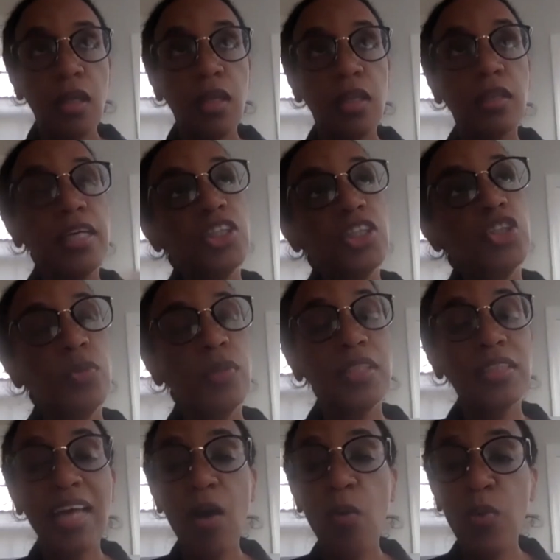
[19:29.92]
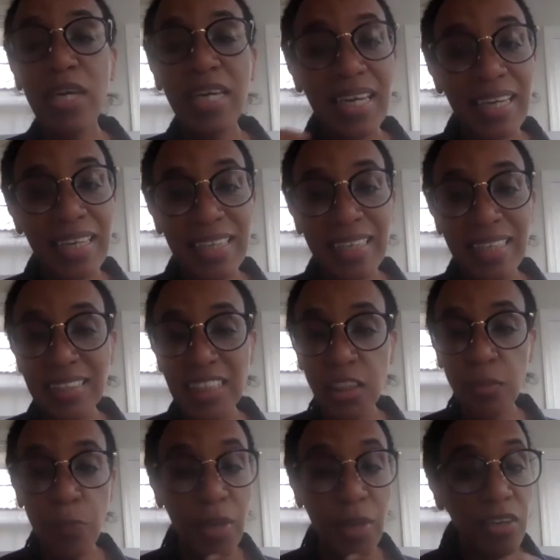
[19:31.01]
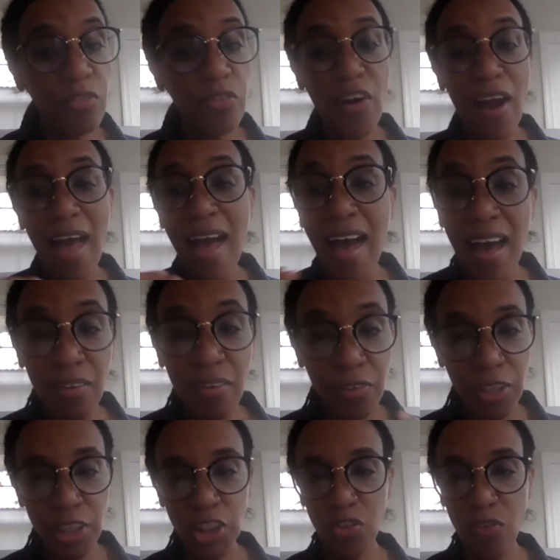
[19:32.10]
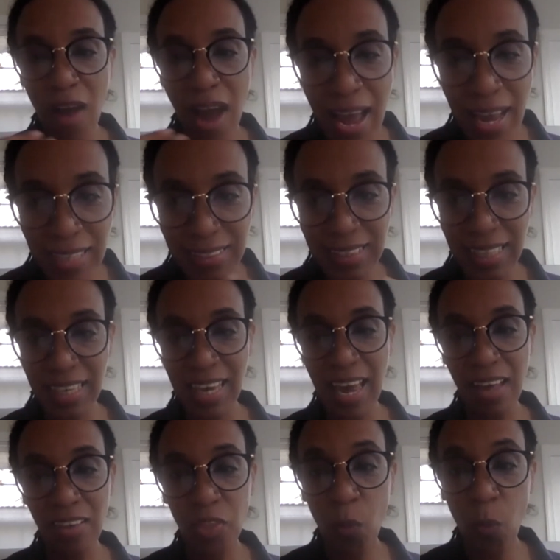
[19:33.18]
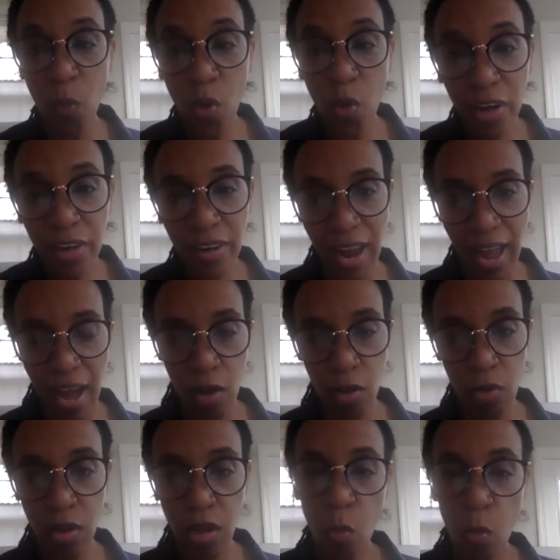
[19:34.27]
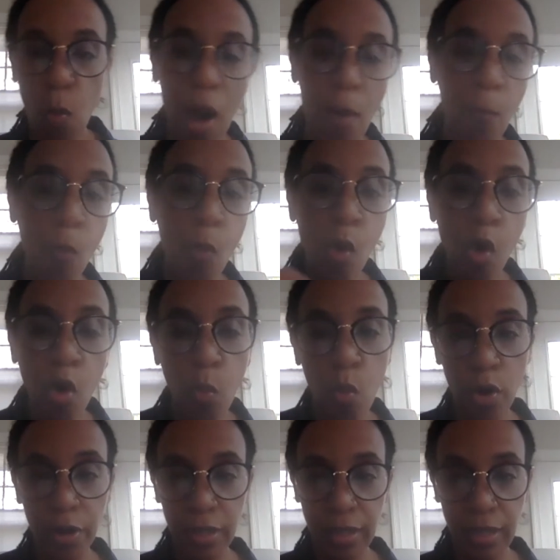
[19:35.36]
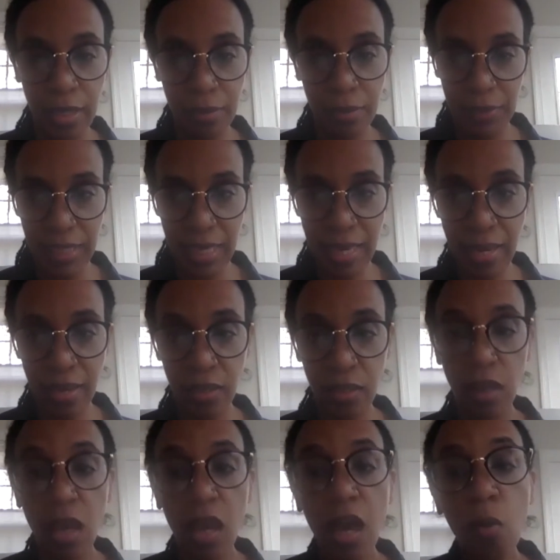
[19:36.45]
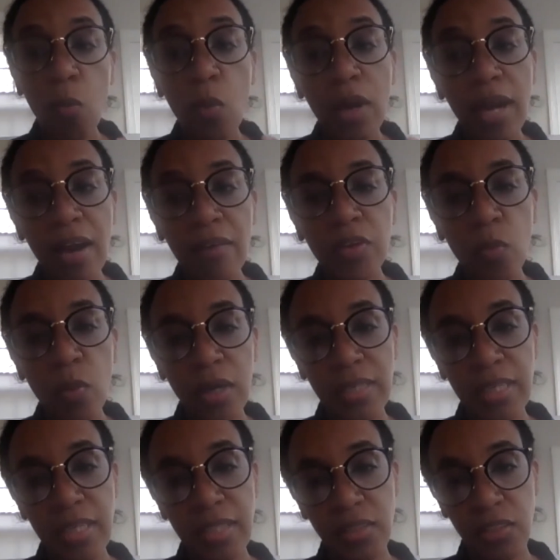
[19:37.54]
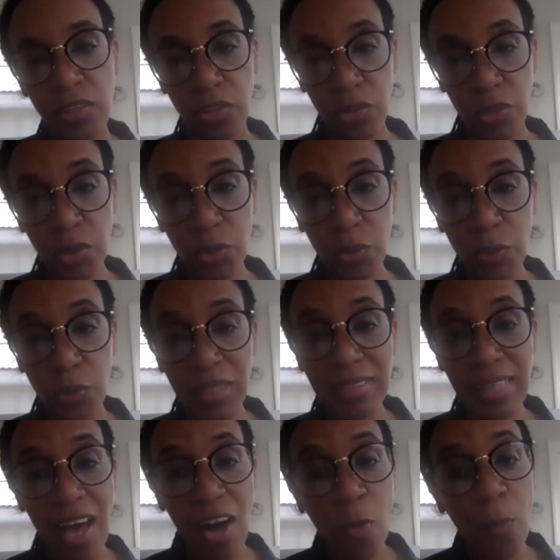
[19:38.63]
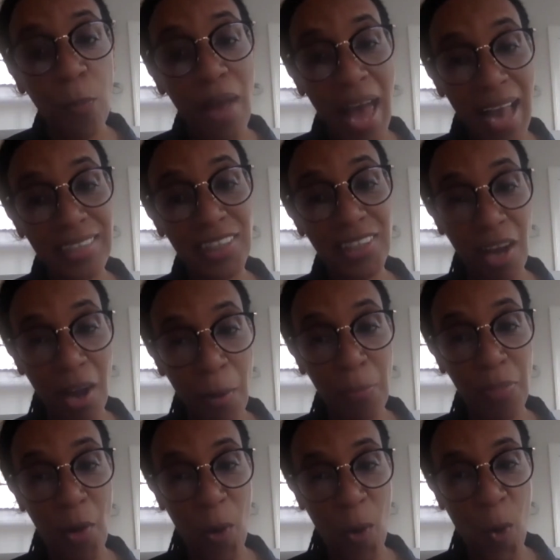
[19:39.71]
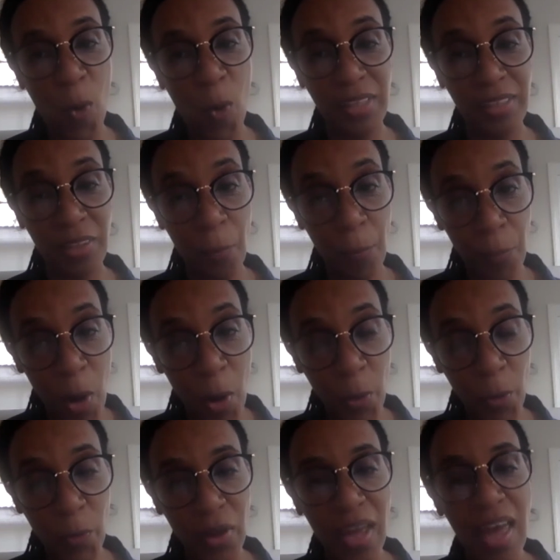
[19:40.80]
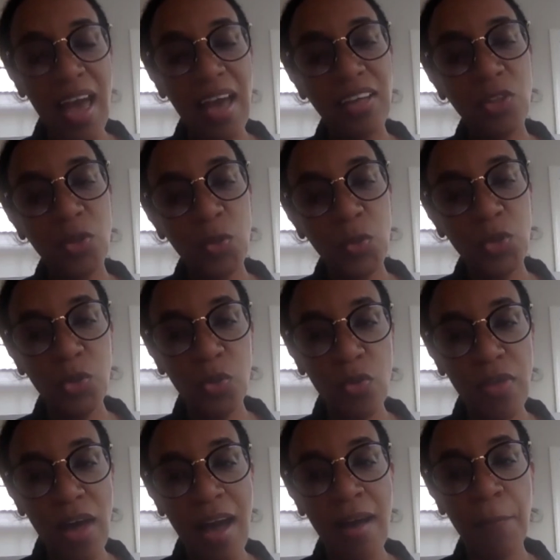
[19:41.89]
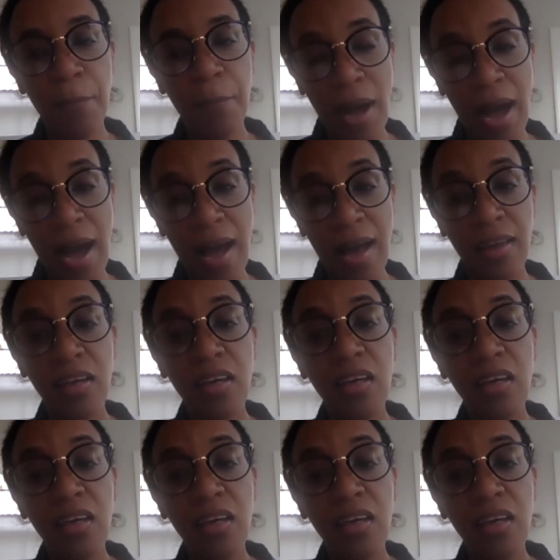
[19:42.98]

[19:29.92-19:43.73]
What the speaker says: The issue is that we can spend forever trying to get the water out while more water comes in. And what everyone needs to do is help patch up the hole in the boat. And you do that by